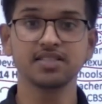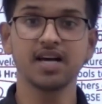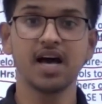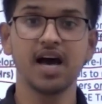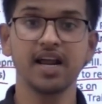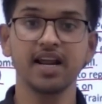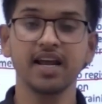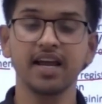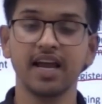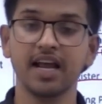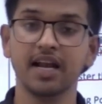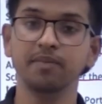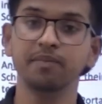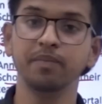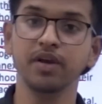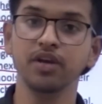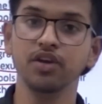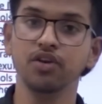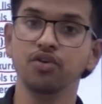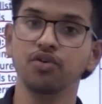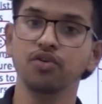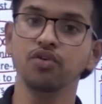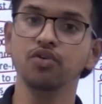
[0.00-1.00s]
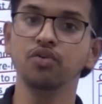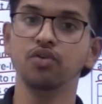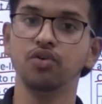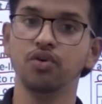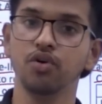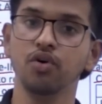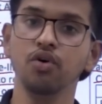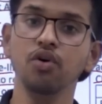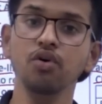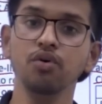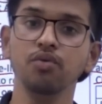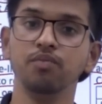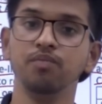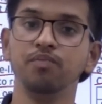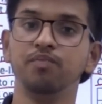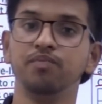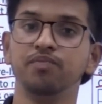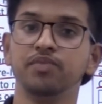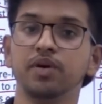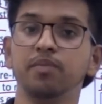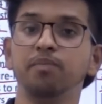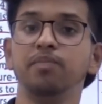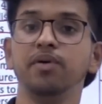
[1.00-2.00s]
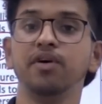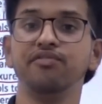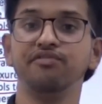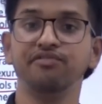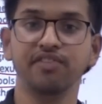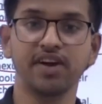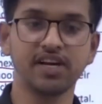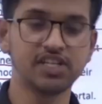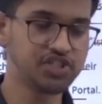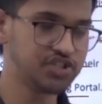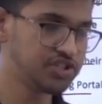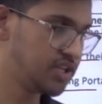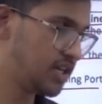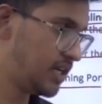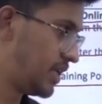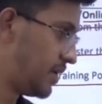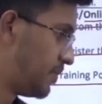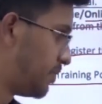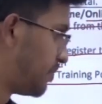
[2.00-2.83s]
are helping you to grow professionally.